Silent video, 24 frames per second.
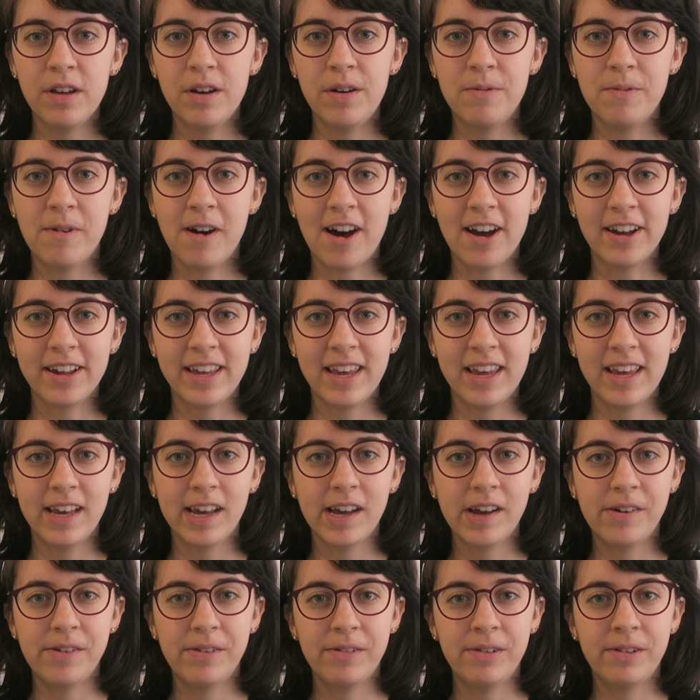go
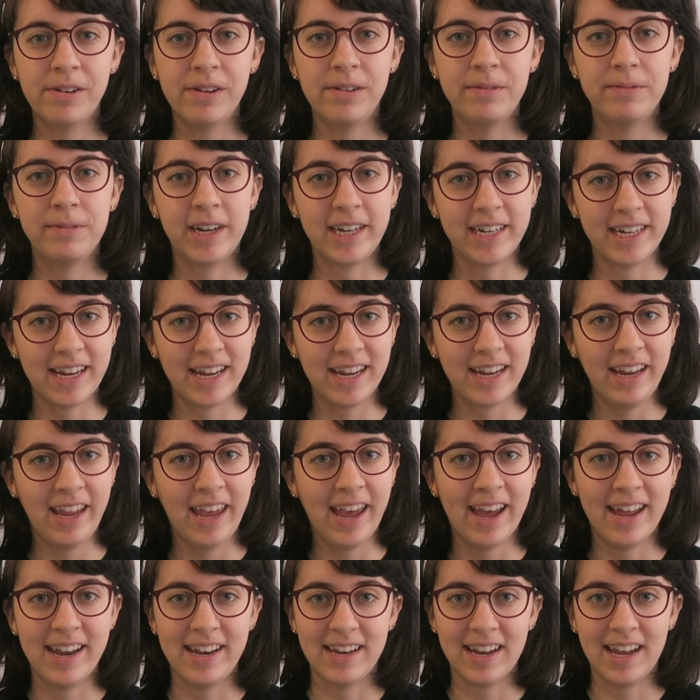walking or running
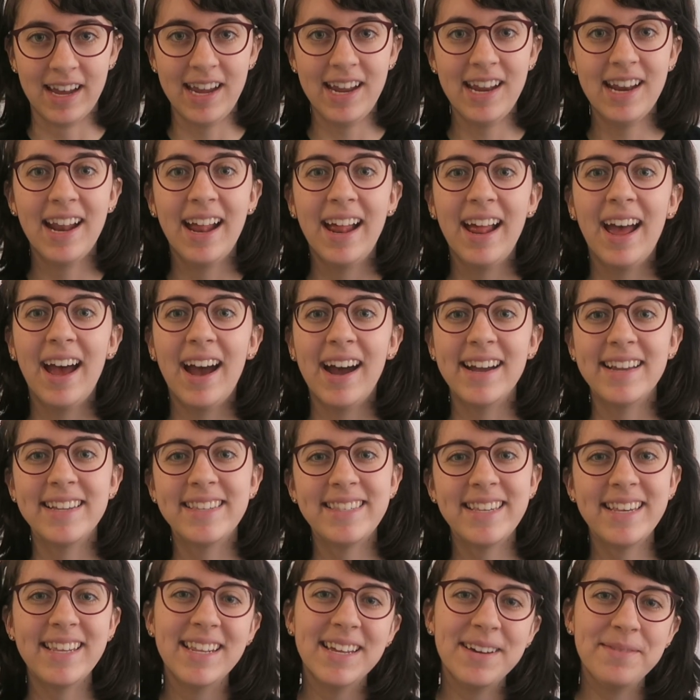at night, I
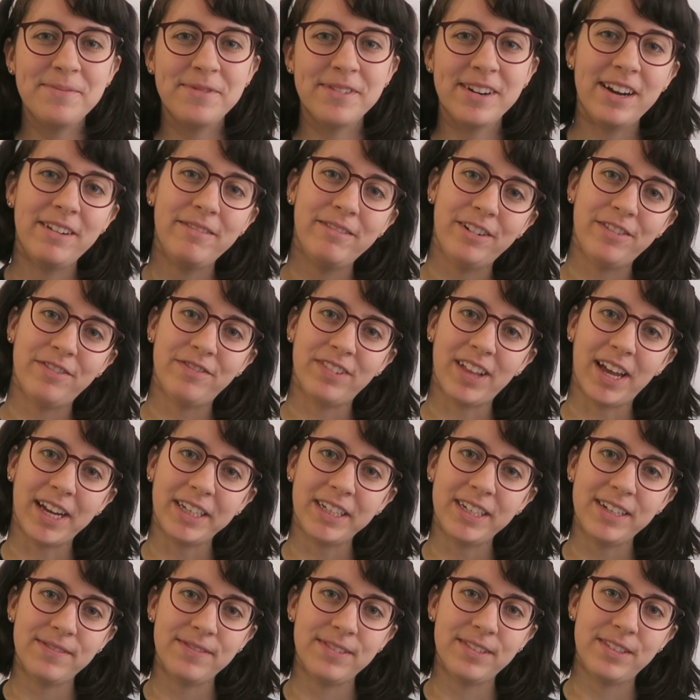see them wear
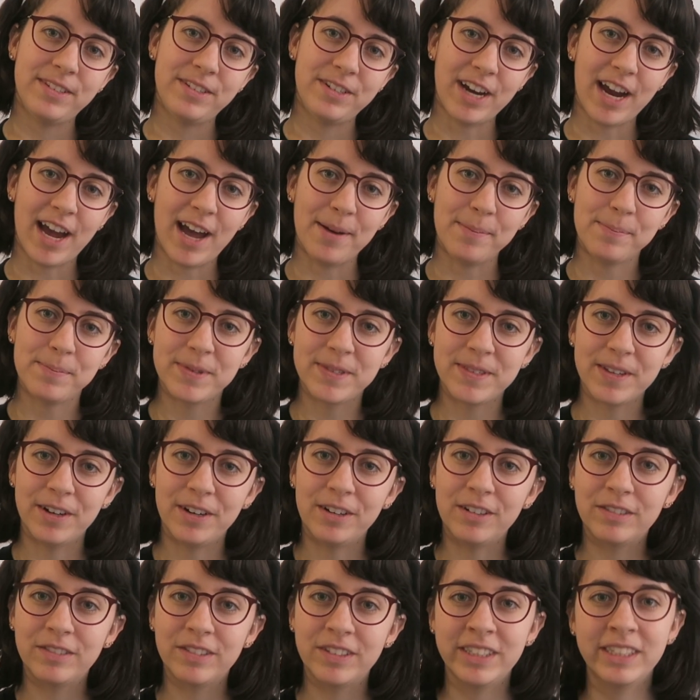reflective straps
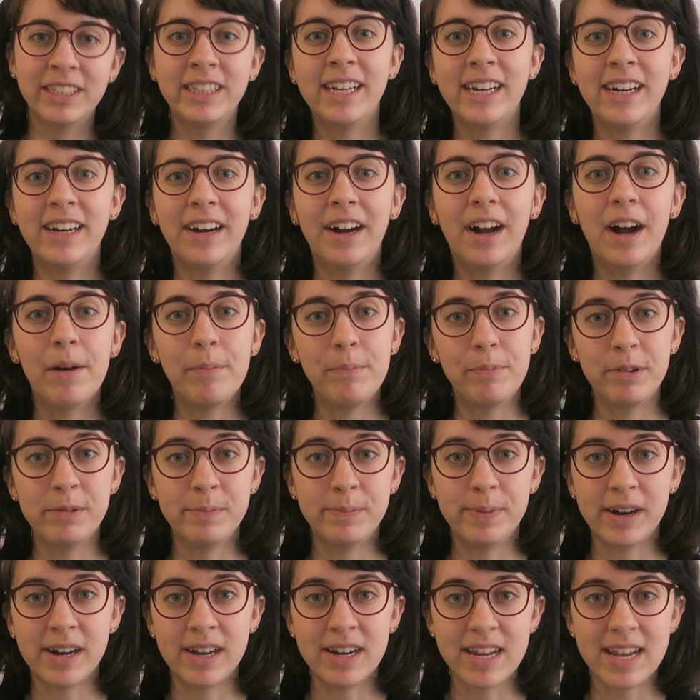over their upper
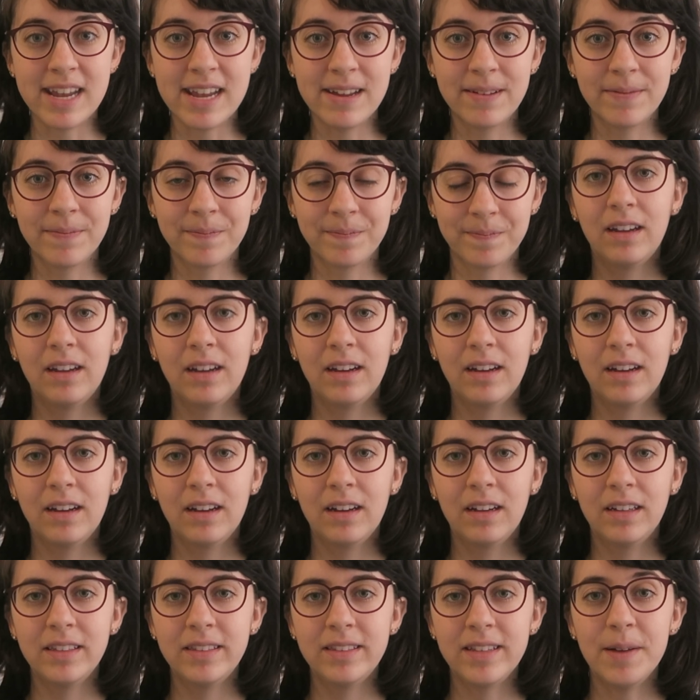body.
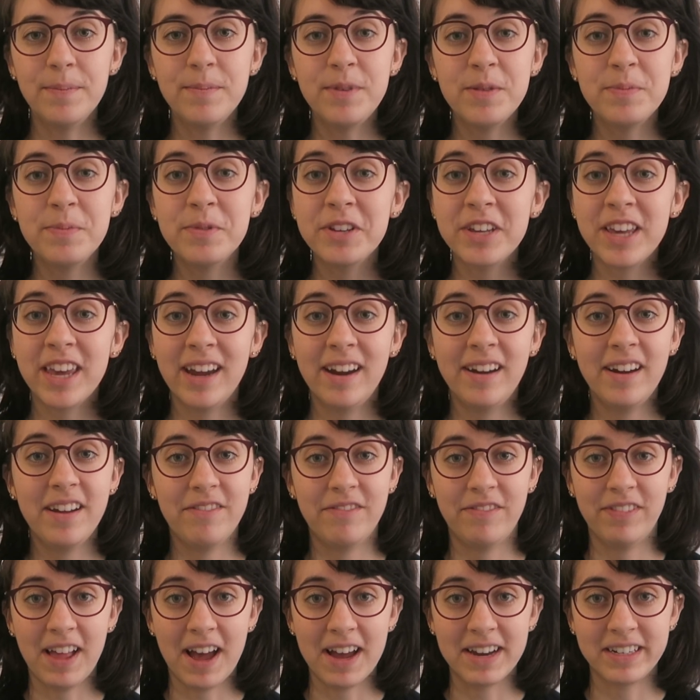Some people carry
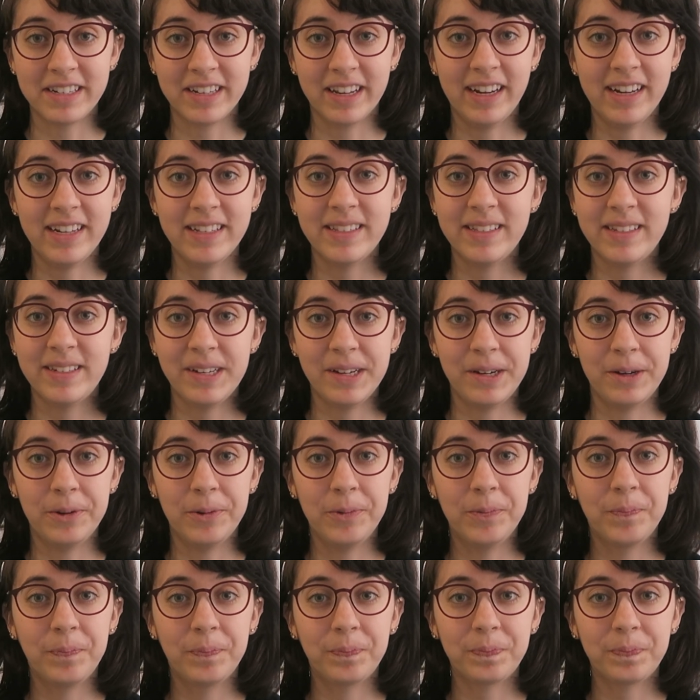flashlights too.